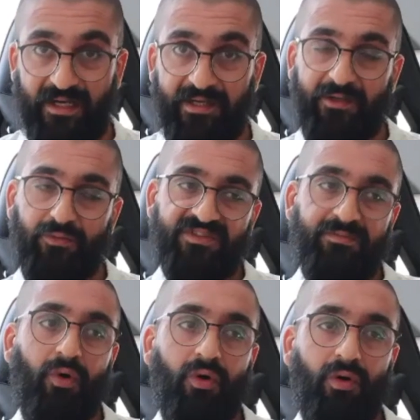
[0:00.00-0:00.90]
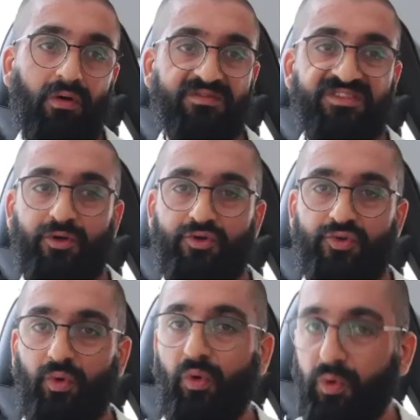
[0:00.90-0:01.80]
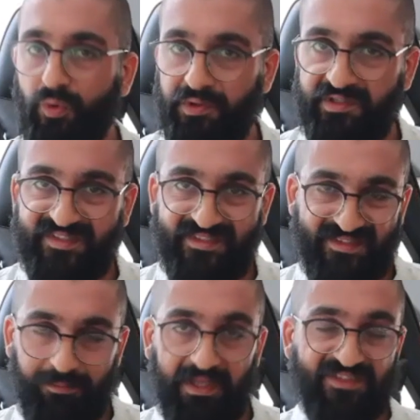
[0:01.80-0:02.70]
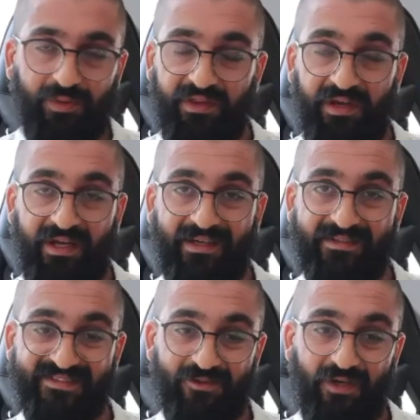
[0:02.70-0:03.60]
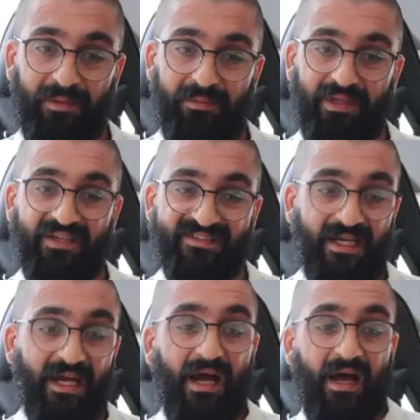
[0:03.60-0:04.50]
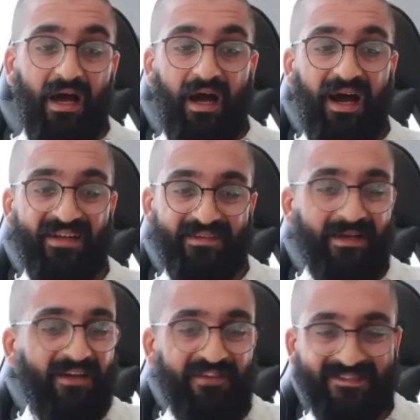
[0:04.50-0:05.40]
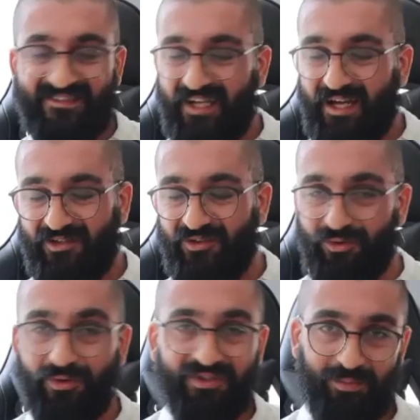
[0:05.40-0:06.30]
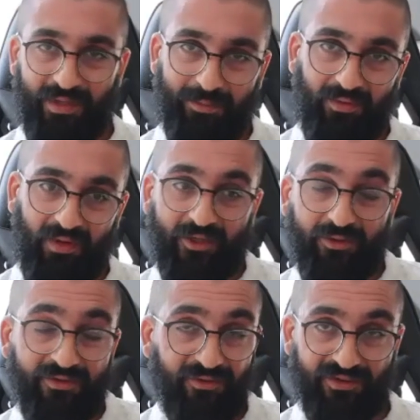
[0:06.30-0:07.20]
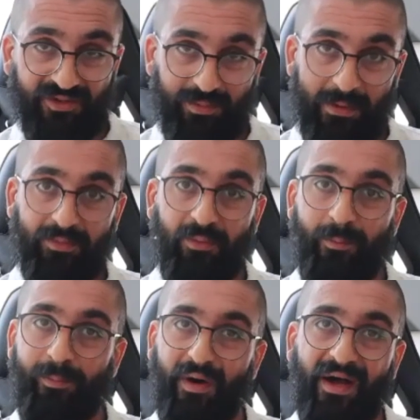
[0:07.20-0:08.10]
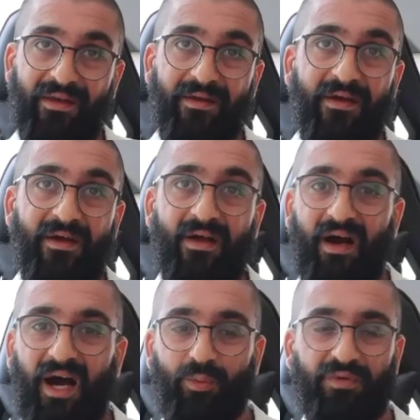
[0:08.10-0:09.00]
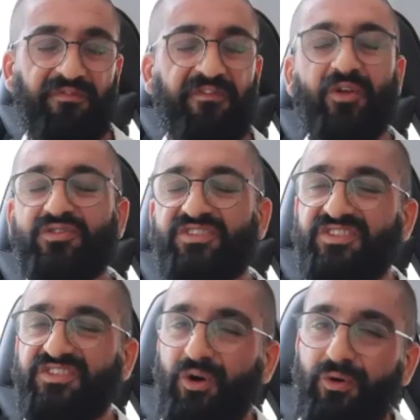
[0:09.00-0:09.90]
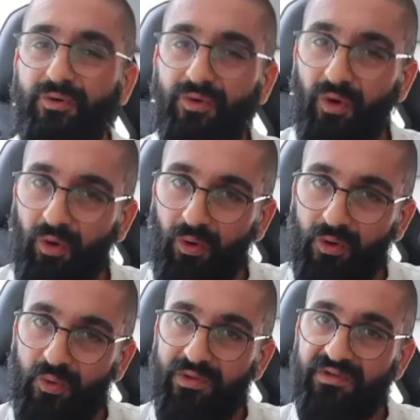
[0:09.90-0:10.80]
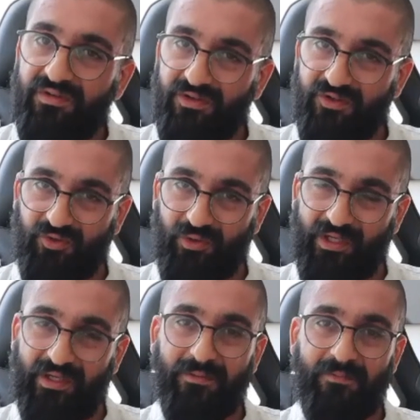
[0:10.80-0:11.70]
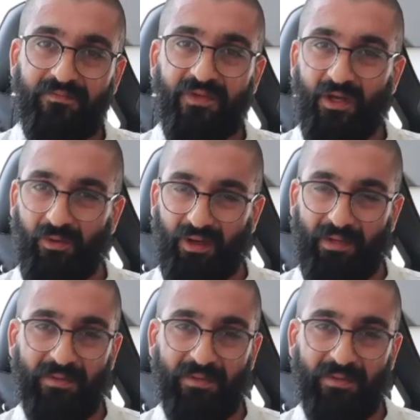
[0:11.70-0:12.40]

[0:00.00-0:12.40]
It was more social awkwardness. That's the best way that I can describe it, because I didn't have anxiety to talk to people. I could talk to people, but I would feel so awkward doing it. You know what I mean?